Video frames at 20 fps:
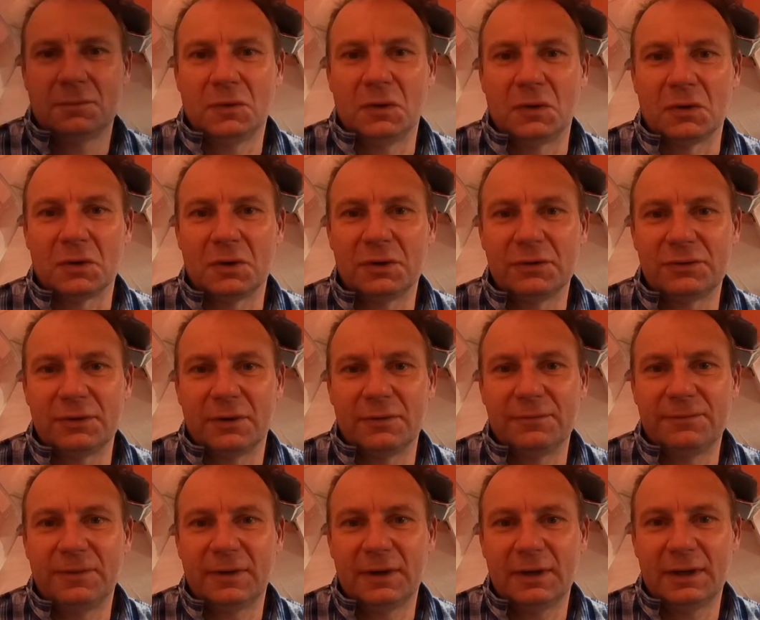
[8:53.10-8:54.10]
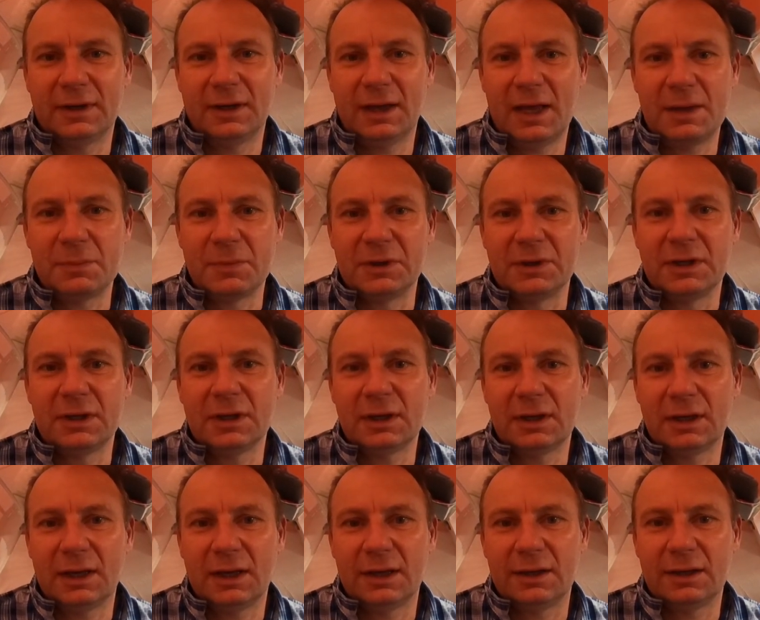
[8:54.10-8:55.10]
Well guys, I've had my
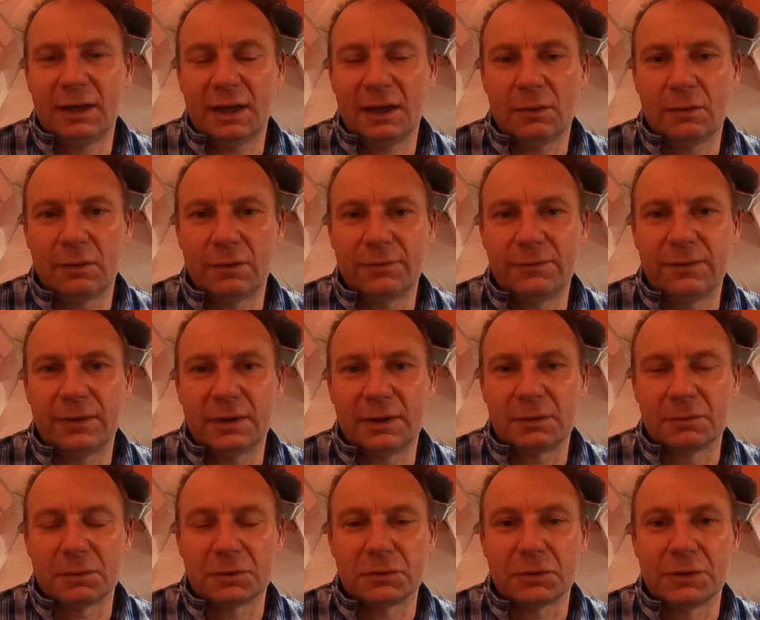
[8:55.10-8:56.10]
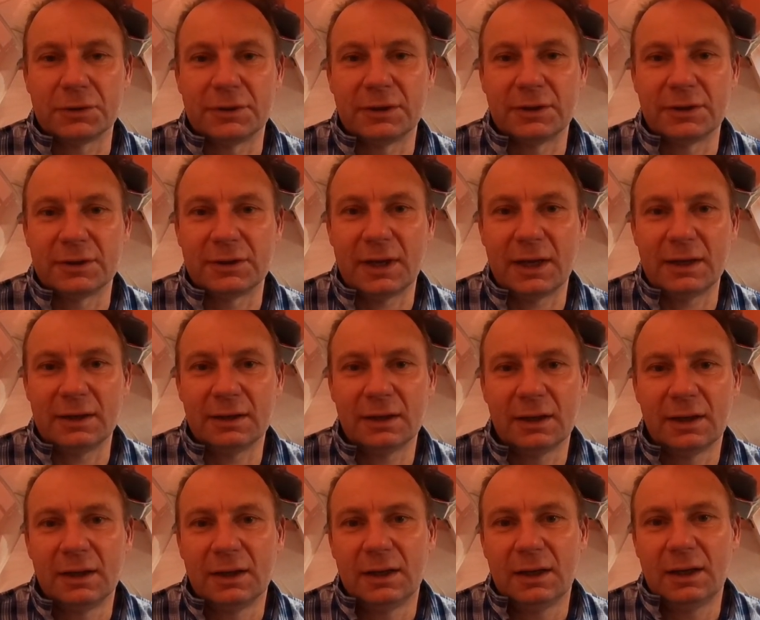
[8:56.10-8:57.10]
dinner, and now I've retreated to the tent.
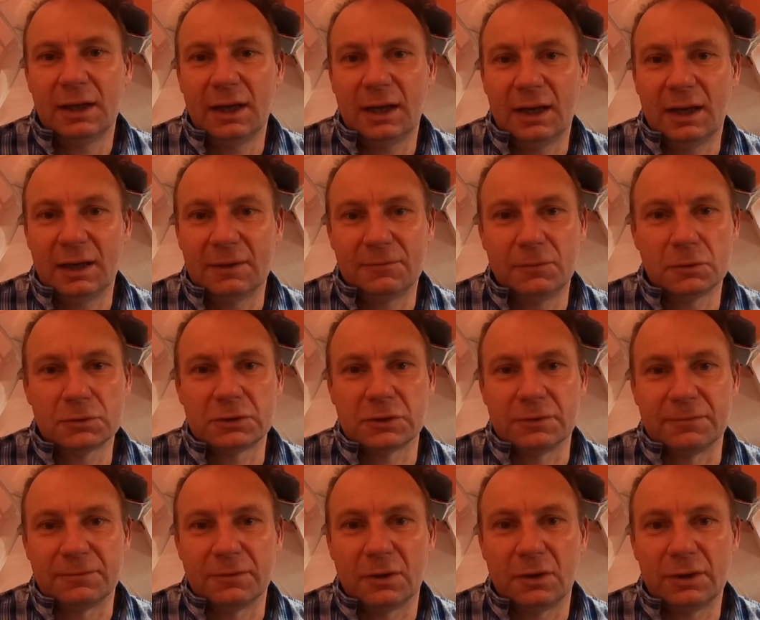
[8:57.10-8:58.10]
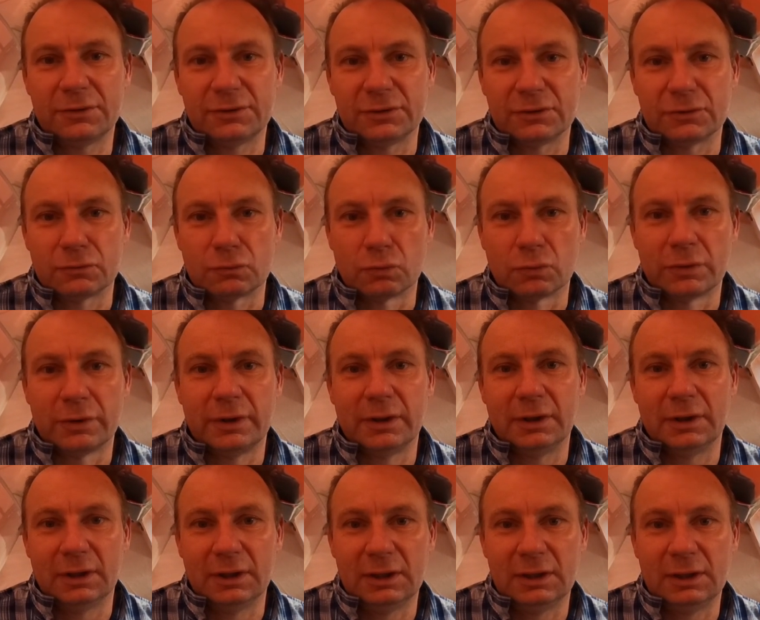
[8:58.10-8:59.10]
Unfortunately the flies are just
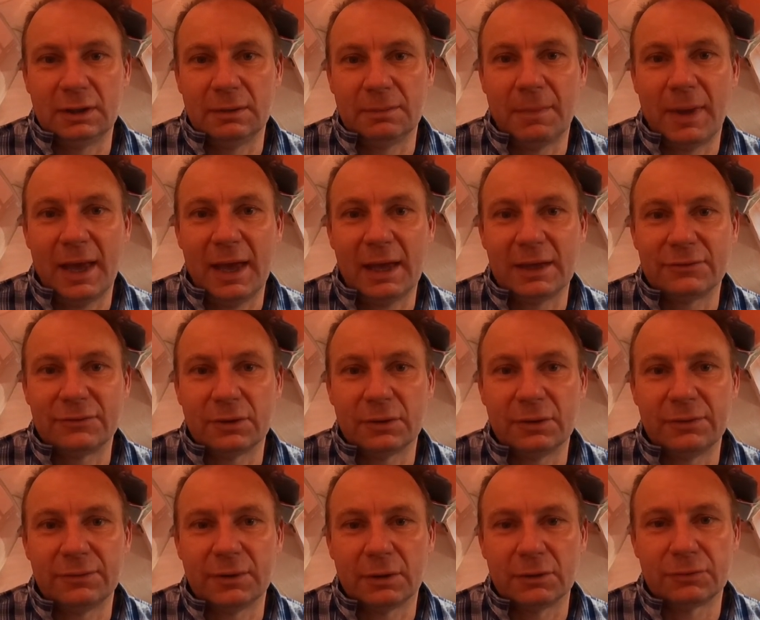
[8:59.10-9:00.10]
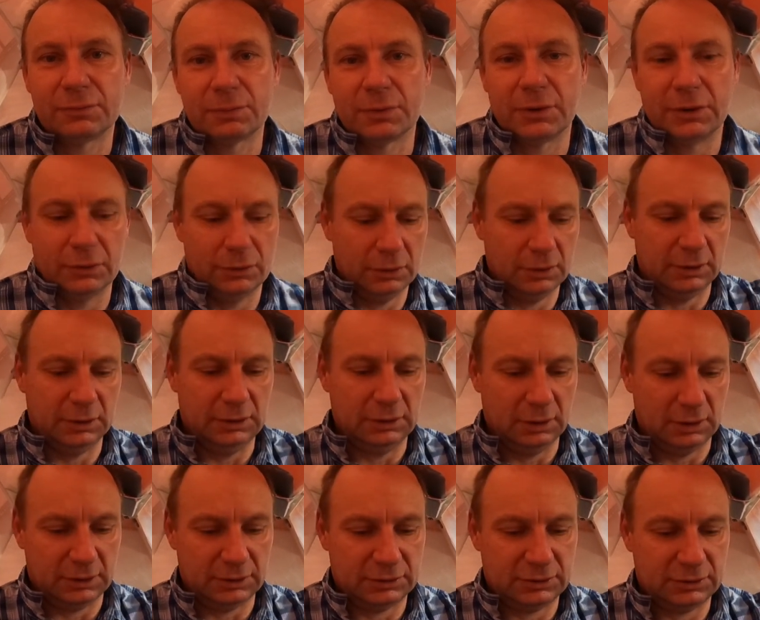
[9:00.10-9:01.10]
really bad, so even though it's pretty early,
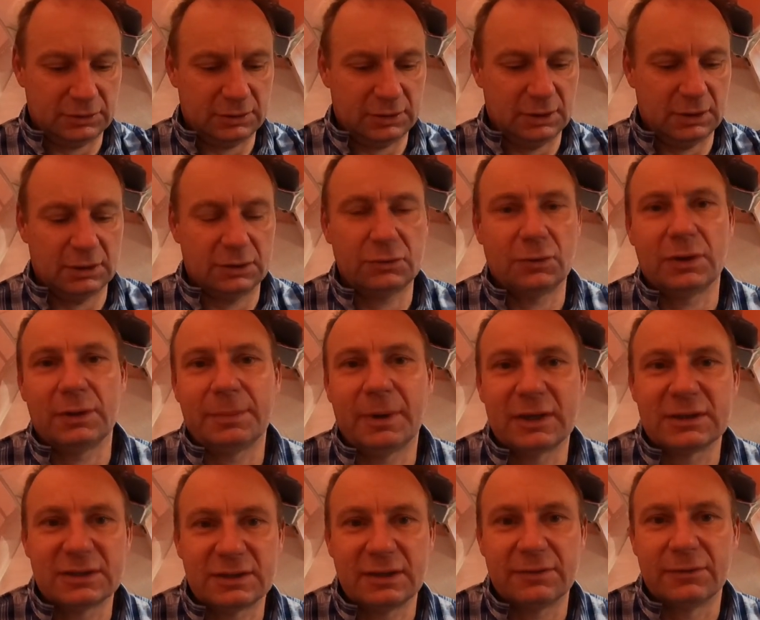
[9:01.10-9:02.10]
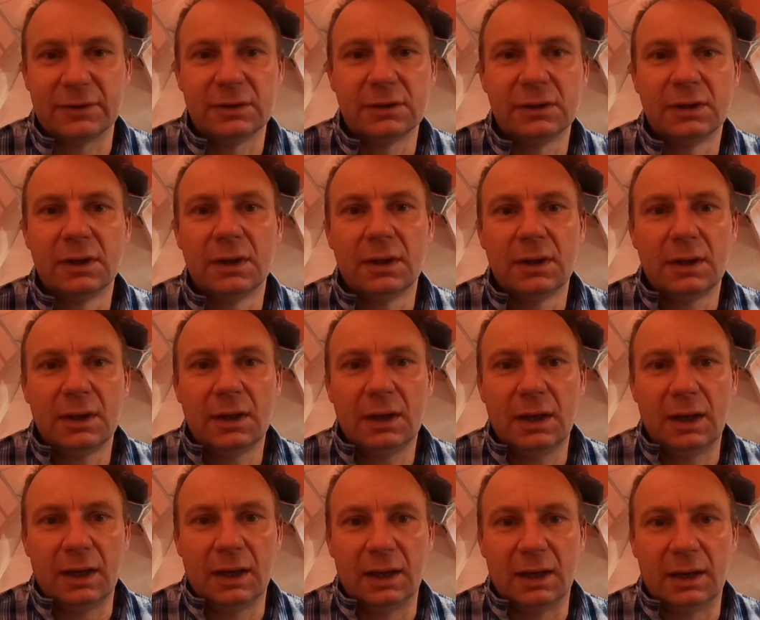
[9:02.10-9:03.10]
like it's 20 past 7,
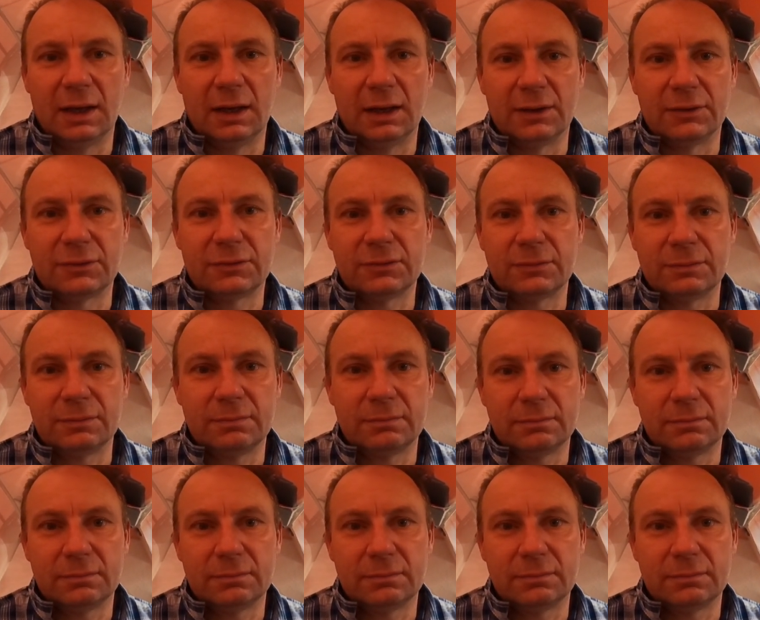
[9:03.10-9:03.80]
it's